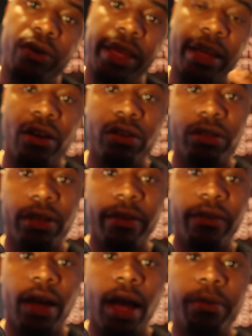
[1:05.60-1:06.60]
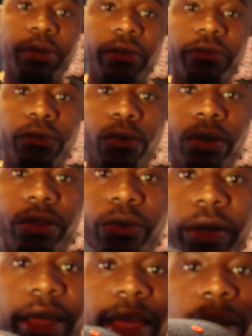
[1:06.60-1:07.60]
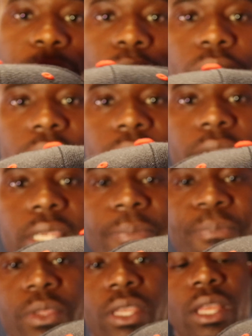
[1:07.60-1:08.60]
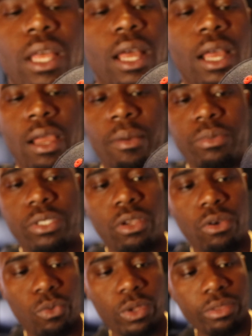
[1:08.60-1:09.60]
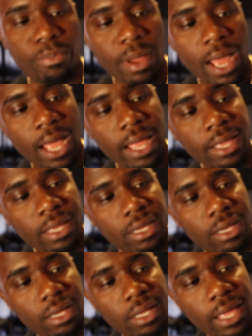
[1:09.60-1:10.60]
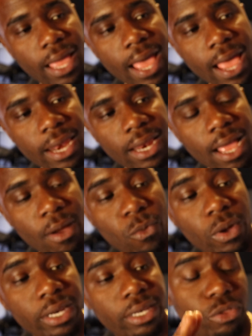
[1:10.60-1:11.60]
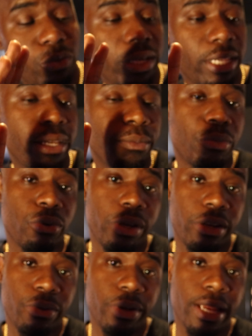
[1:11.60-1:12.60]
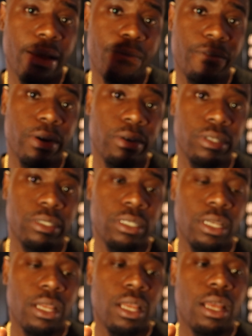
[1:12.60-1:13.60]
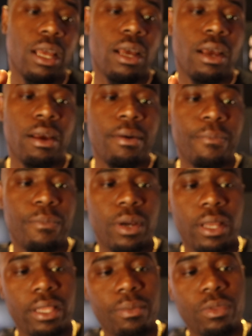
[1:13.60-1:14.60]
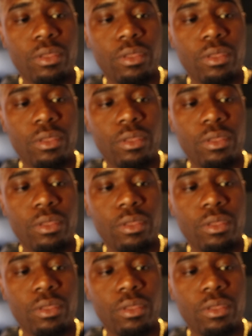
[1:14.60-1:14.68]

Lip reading: they also have an option for 3D embroidery. So with my hat, I wanted 3D embroidery at first, but